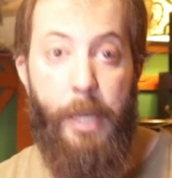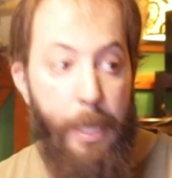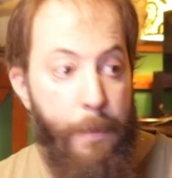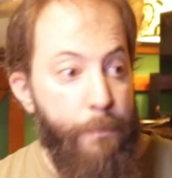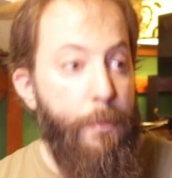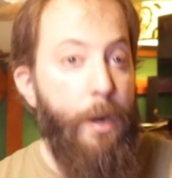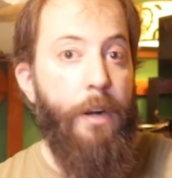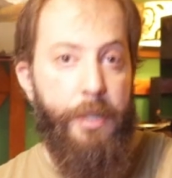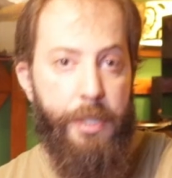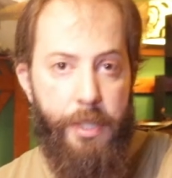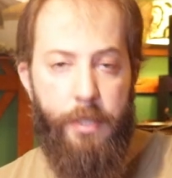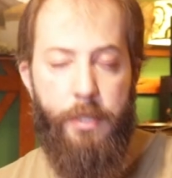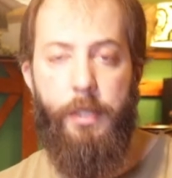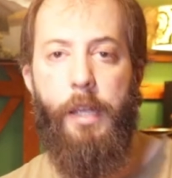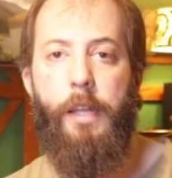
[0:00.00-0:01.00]

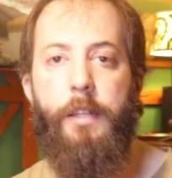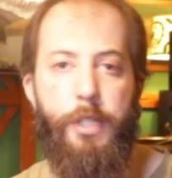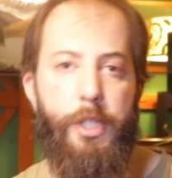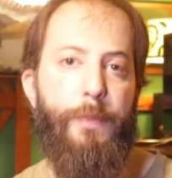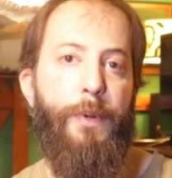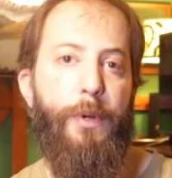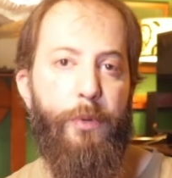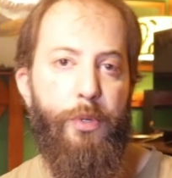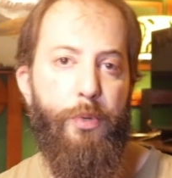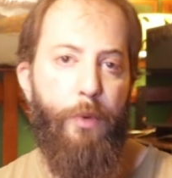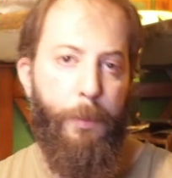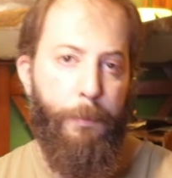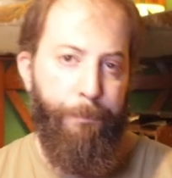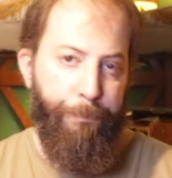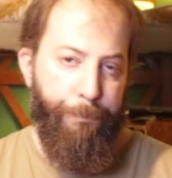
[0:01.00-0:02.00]
immersed in the
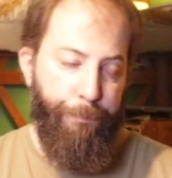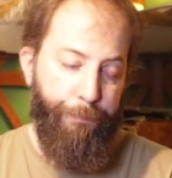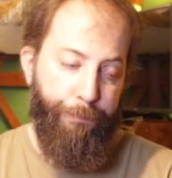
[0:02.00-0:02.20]
spiritual.